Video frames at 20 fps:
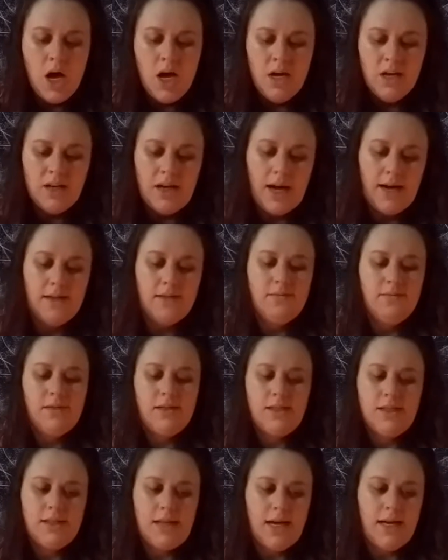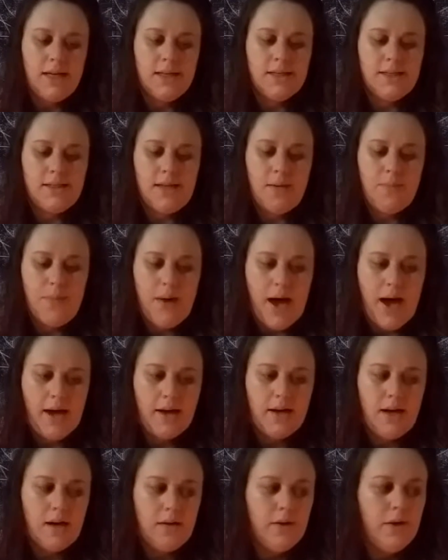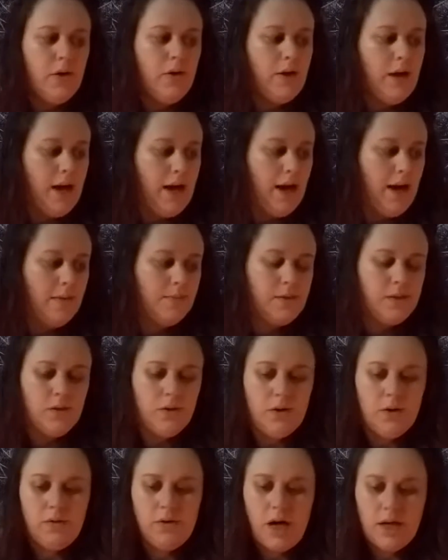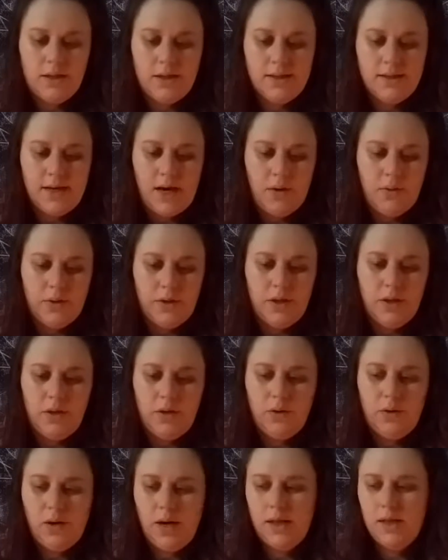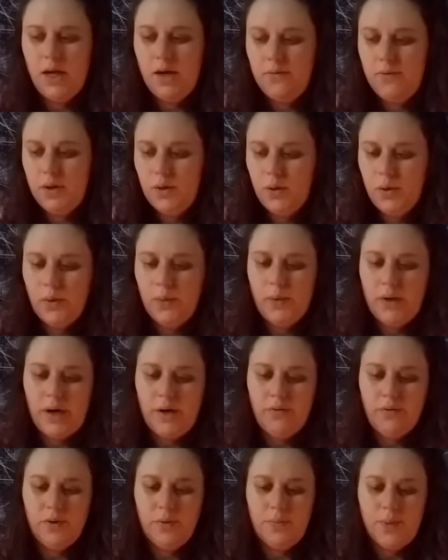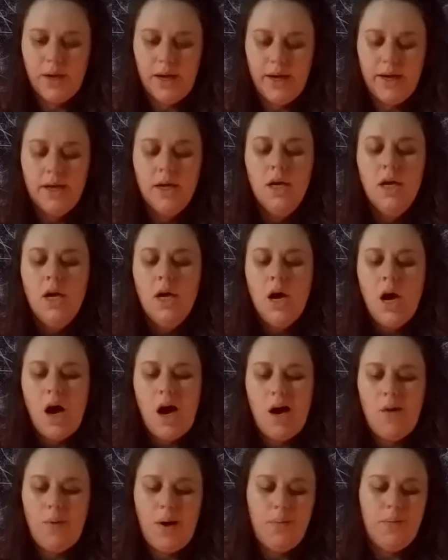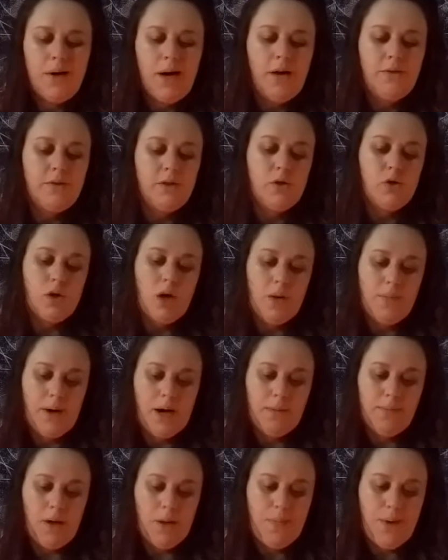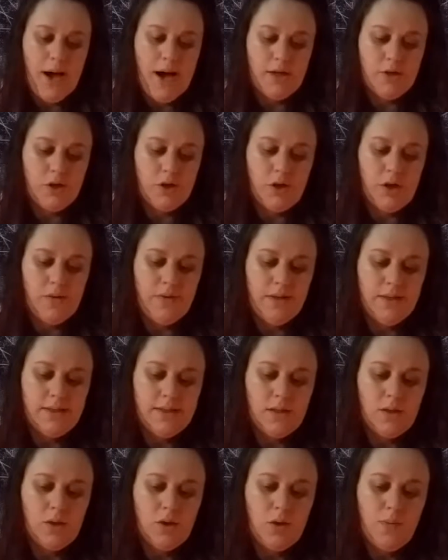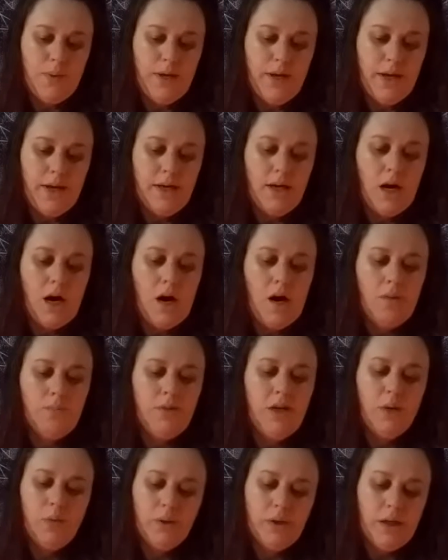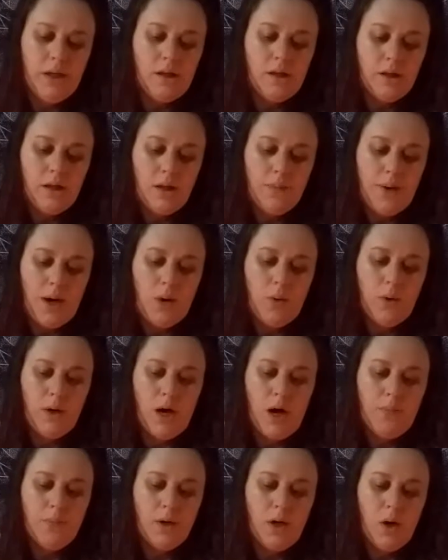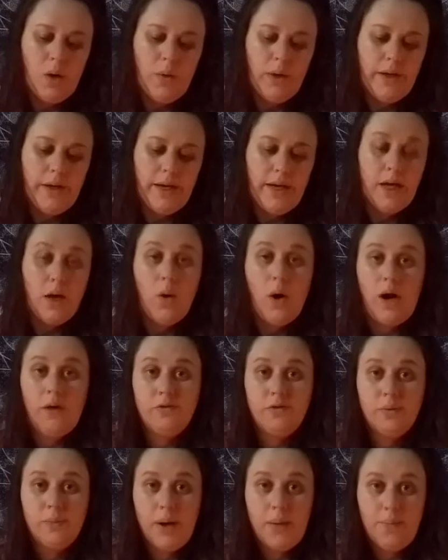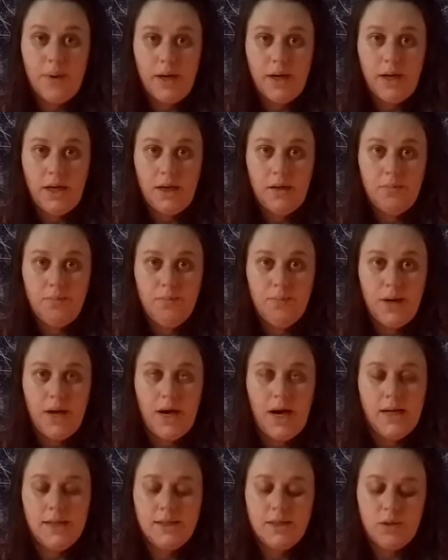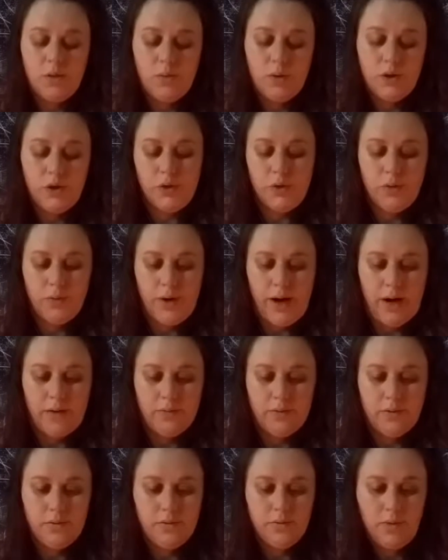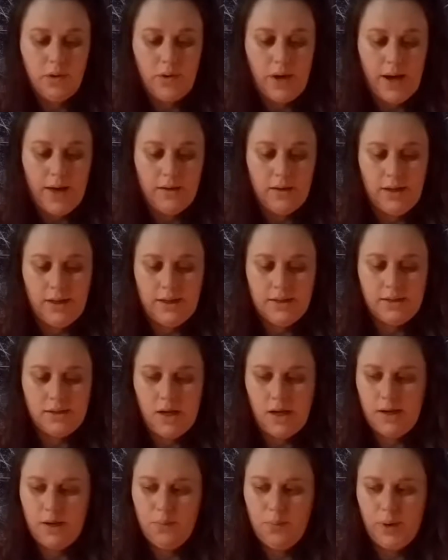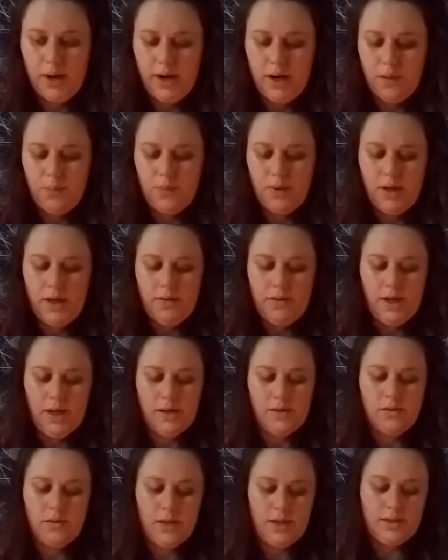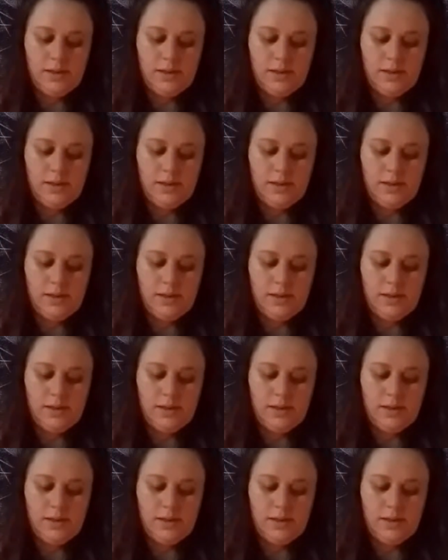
kind of taking a step back, kind of like, okay, I'm still going to rock this out with you. I love you or whatever, but I'm going to have to draw back my passion on this a little bit, get really clear about where I'm going and go after my money. But I still want you around. Okay. Like it's not like a breakup or anything. So